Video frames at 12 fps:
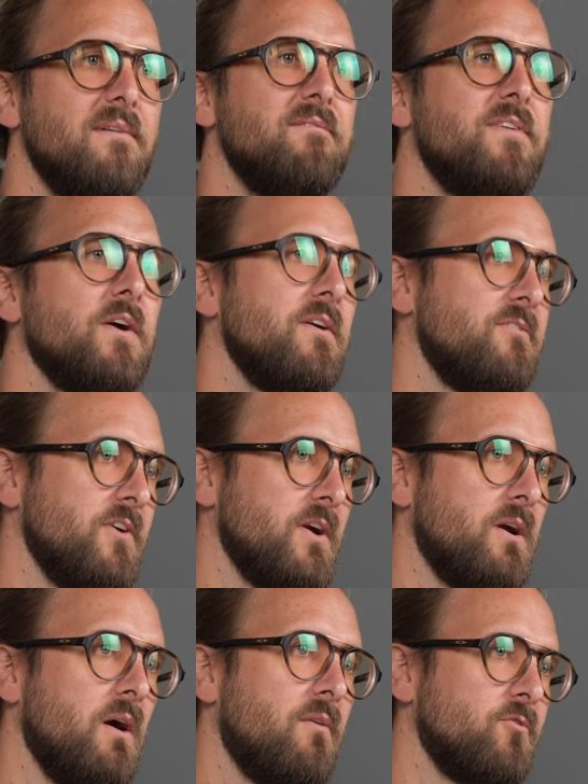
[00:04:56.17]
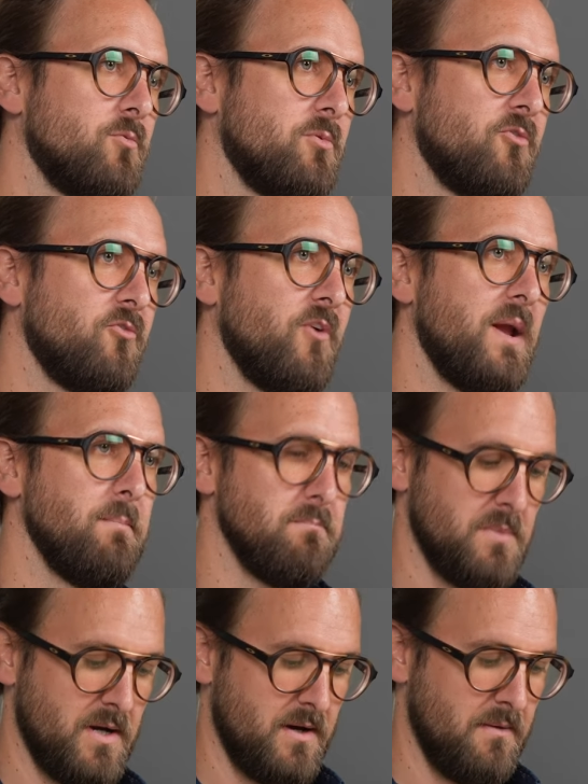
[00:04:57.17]
very, very comfortable
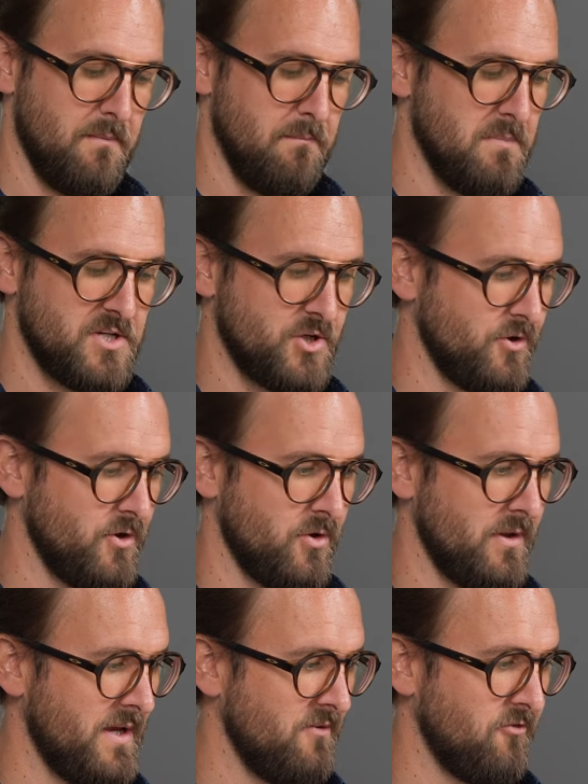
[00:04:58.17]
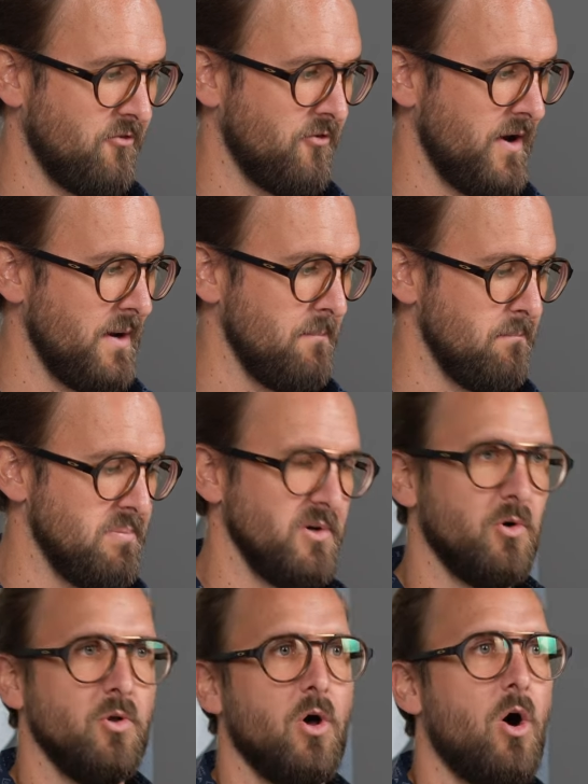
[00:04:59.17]
frame material and frame
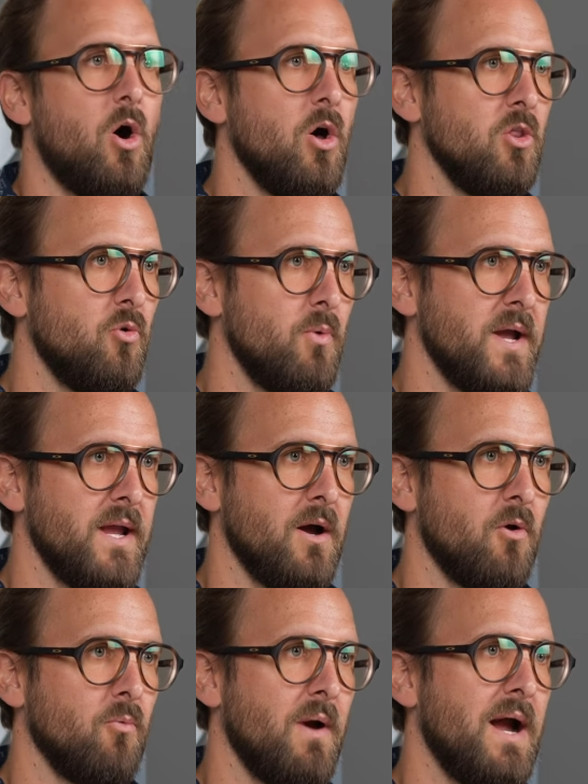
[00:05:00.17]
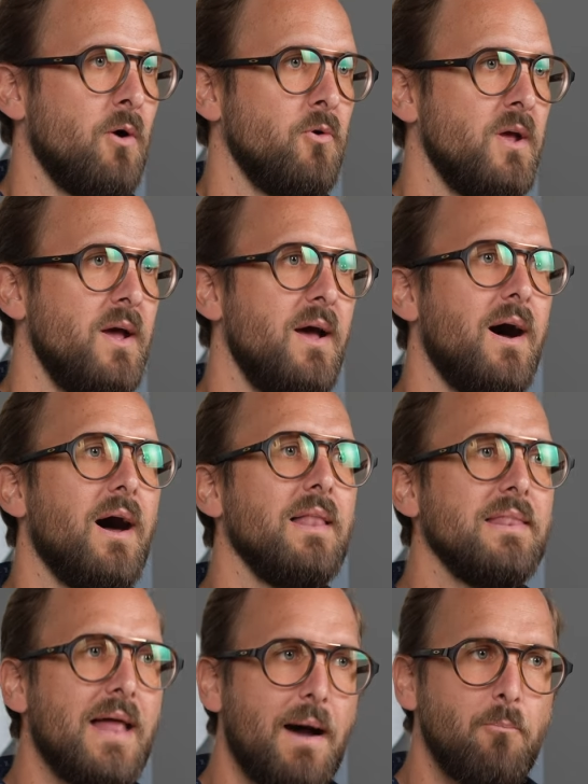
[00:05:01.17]
build all the way around. A
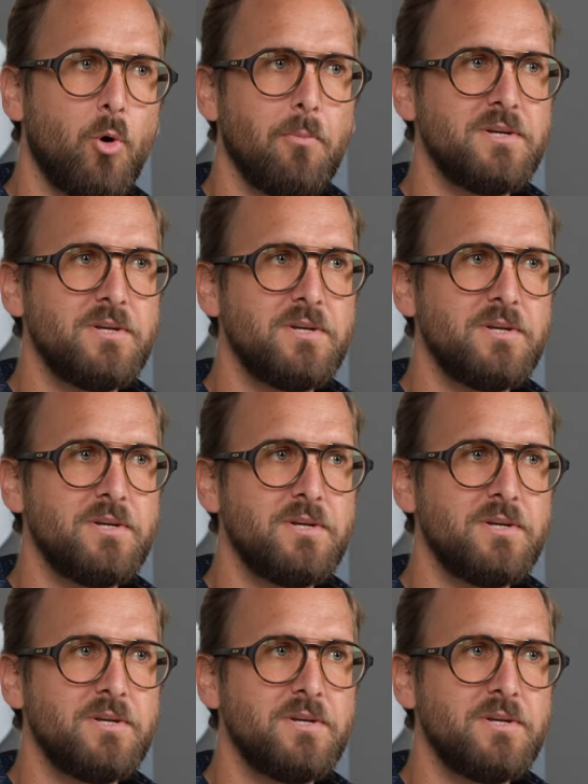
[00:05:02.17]
lot more